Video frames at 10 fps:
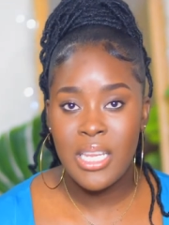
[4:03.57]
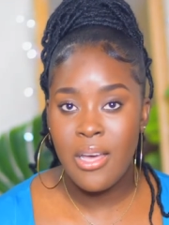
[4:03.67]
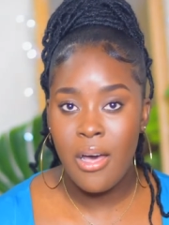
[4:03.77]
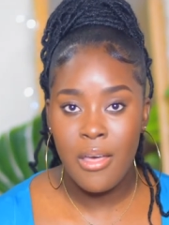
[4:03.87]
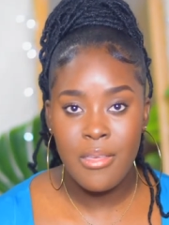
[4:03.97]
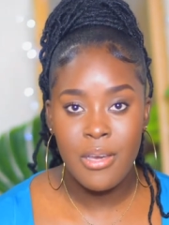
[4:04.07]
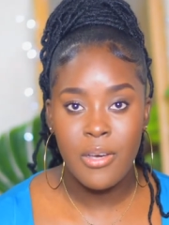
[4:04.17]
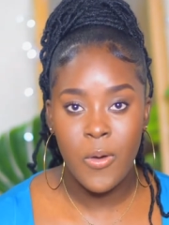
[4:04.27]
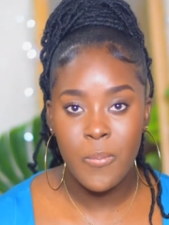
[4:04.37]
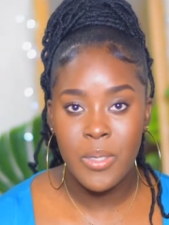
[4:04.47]
other
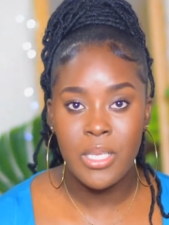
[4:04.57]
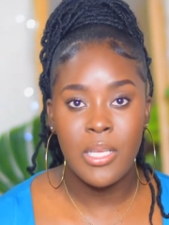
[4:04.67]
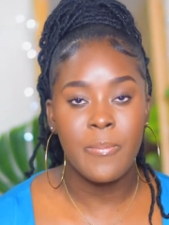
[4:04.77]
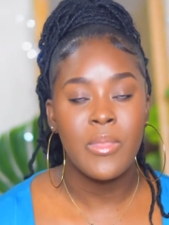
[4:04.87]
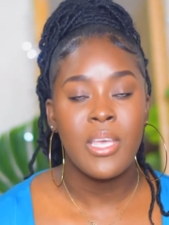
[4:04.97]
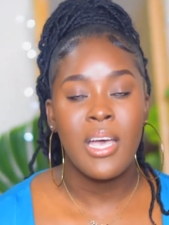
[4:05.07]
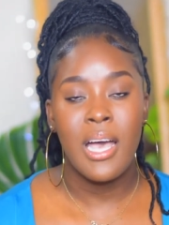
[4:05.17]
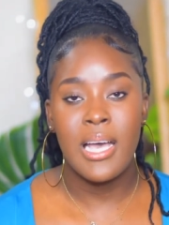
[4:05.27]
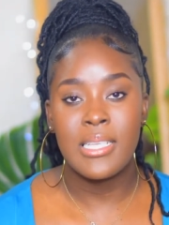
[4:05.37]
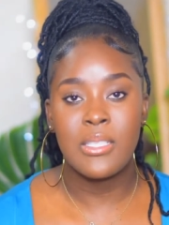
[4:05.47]
company
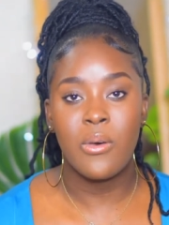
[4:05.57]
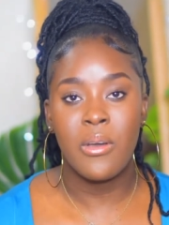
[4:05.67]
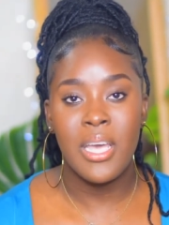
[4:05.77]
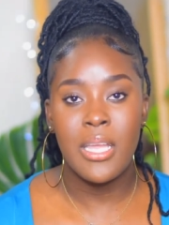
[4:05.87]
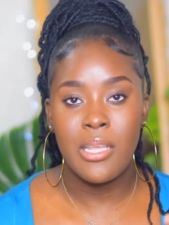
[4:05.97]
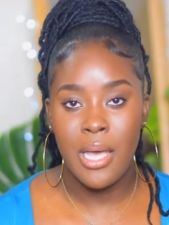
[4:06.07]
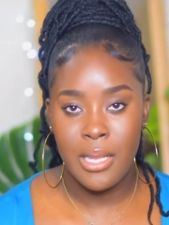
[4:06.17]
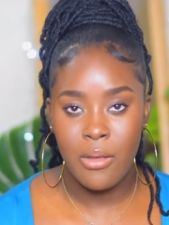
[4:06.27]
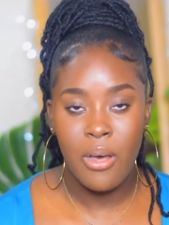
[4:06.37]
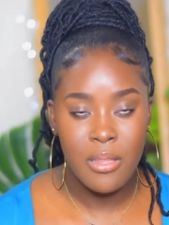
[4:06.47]
has or any ha-
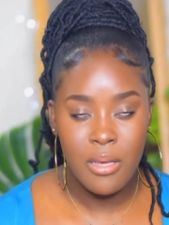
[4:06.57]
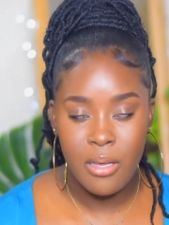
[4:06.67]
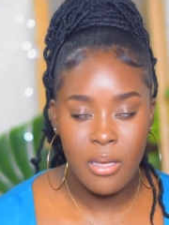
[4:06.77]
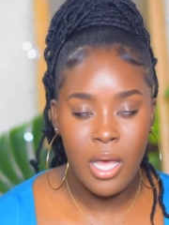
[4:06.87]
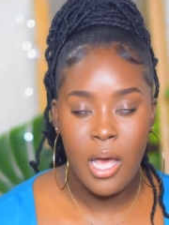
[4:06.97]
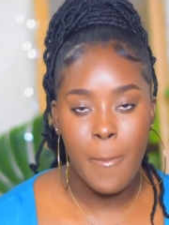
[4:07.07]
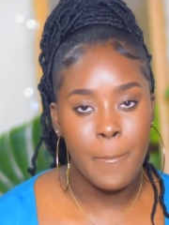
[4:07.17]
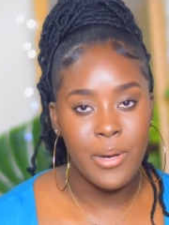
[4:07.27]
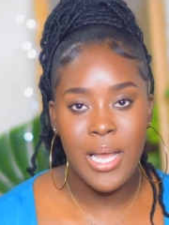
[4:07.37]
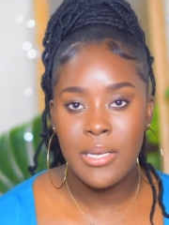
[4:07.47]
other um,
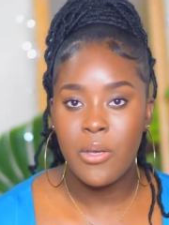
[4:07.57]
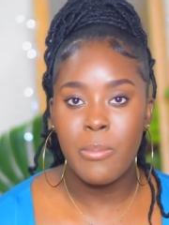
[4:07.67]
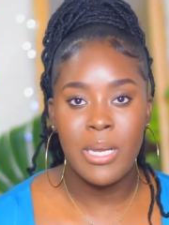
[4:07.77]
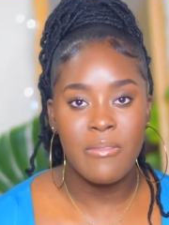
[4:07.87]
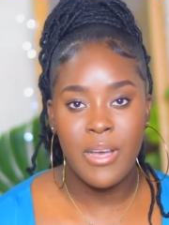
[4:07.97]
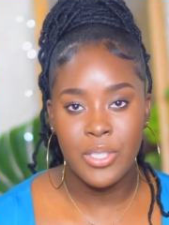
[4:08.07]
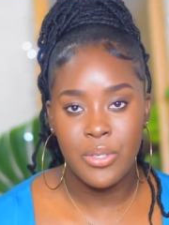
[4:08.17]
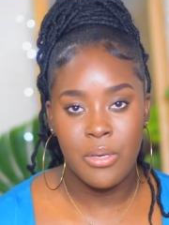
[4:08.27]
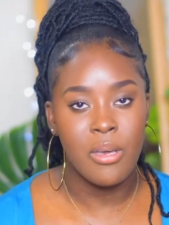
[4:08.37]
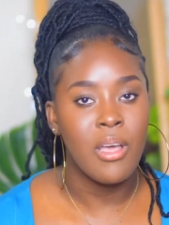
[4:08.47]
brand or
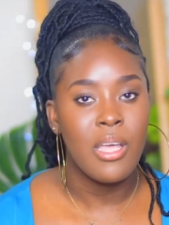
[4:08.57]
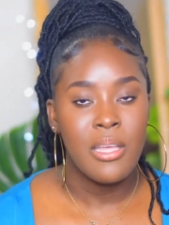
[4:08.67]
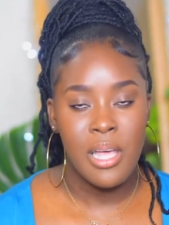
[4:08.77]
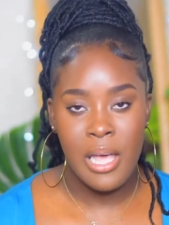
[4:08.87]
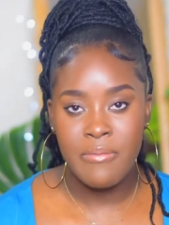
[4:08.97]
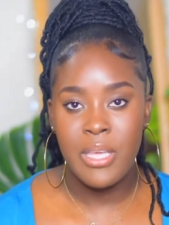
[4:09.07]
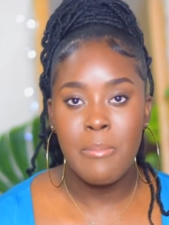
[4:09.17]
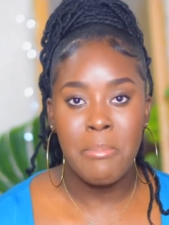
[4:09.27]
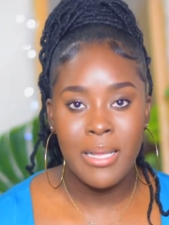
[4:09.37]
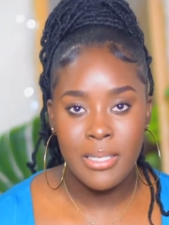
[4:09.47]
manufacturer have a
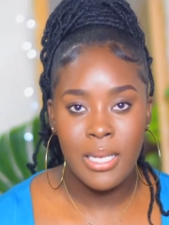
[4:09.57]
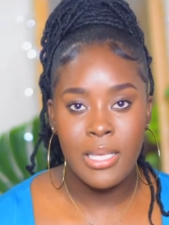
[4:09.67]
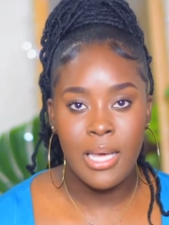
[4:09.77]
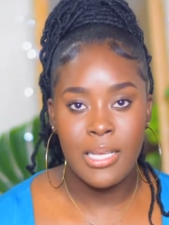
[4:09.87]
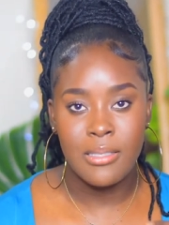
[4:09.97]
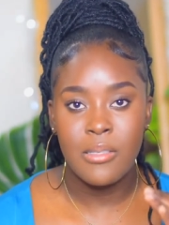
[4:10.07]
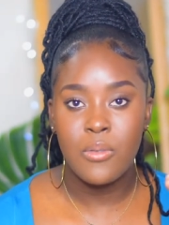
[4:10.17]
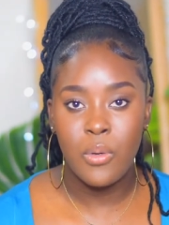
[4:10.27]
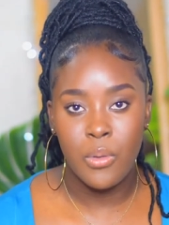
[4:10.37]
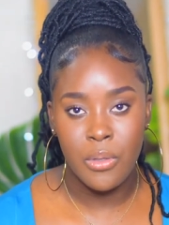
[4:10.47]
mandelic acid
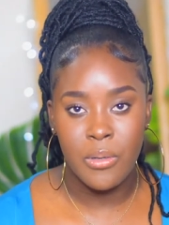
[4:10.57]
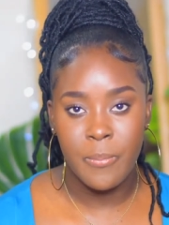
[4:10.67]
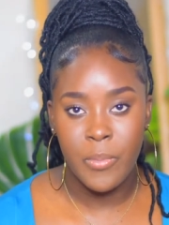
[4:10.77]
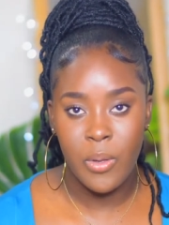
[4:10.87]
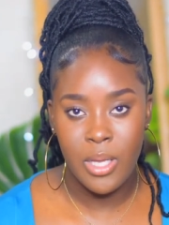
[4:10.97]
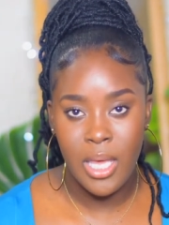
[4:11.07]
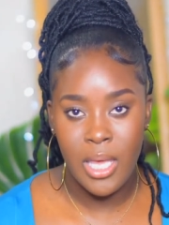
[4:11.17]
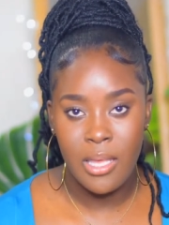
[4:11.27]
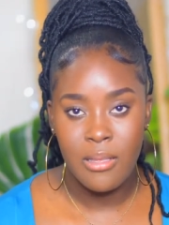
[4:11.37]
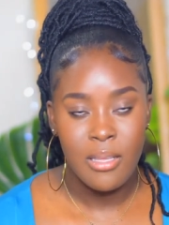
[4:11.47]
toner
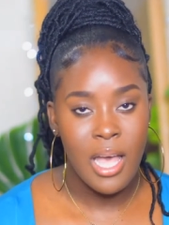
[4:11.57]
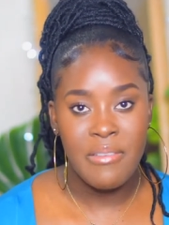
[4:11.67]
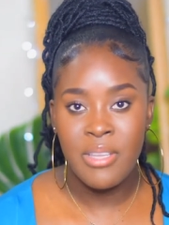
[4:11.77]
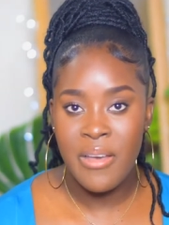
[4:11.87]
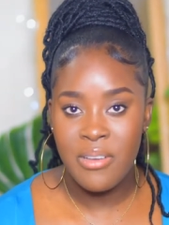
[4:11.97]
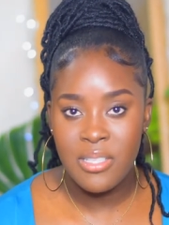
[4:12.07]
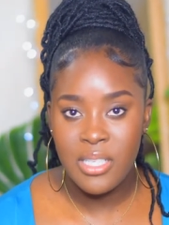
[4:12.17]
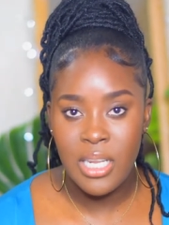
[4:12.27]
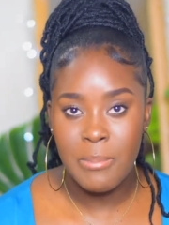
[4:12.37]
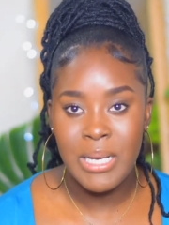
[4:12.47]
okay i've never
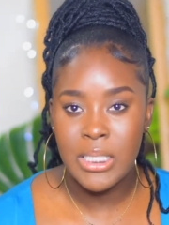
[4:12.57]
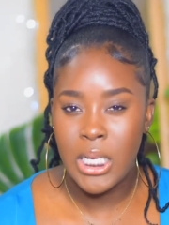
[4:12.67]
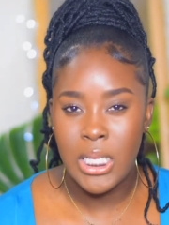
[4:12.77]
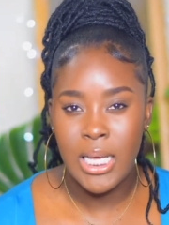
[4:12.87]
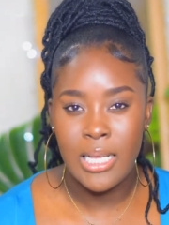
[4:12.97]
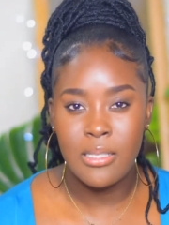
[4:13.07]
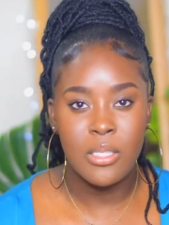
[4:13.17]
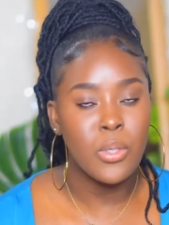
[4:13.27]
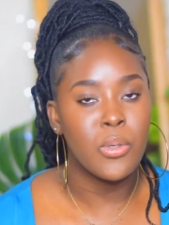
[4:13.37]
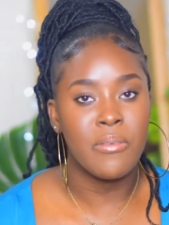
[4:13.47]
seen a mandelic acid
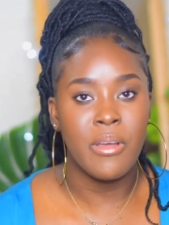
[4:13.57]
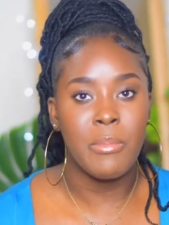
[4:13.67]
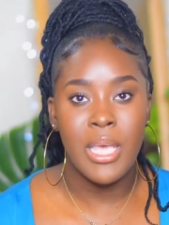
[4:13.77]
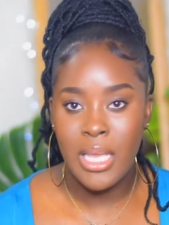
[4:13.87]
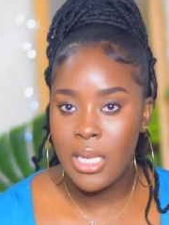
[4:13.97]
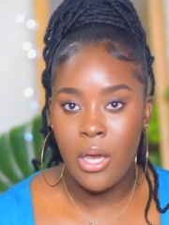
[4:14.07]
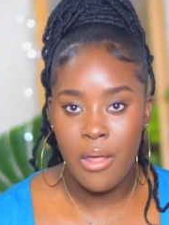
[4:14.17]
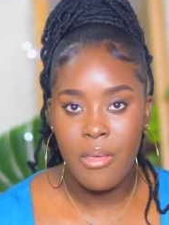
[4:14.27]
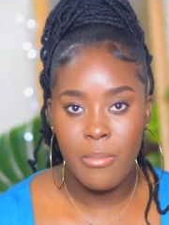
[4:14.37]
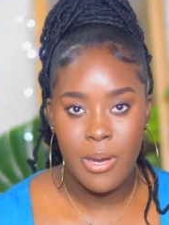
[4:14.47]
toner from any
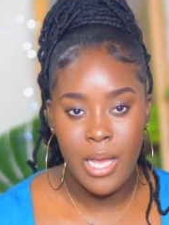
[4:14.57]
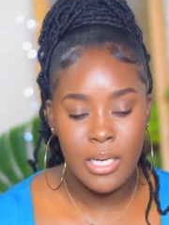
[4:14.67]
other brand